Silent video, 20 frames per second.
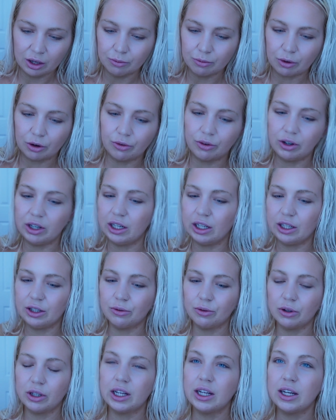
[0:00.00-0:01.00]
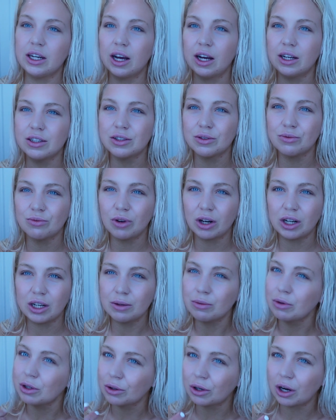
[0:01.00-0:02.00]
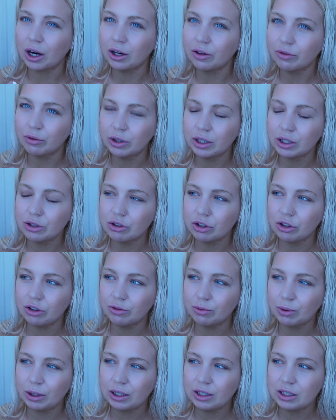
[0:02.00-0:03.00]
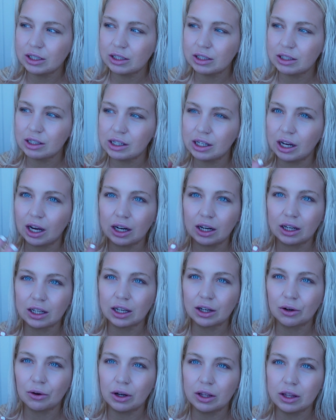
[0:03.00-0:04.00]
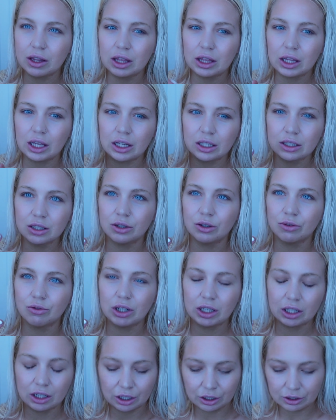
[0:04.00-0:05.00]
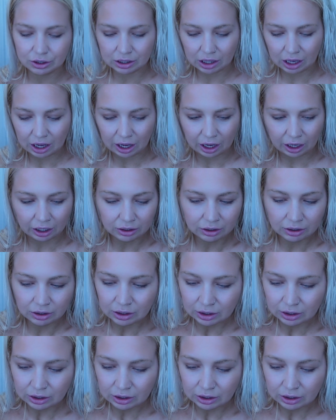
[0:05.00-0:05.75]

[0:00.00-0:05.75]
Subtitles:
but really you want it nice and runny, but you kind of want it toothpastey. I like it quite thick so it really coats the hair,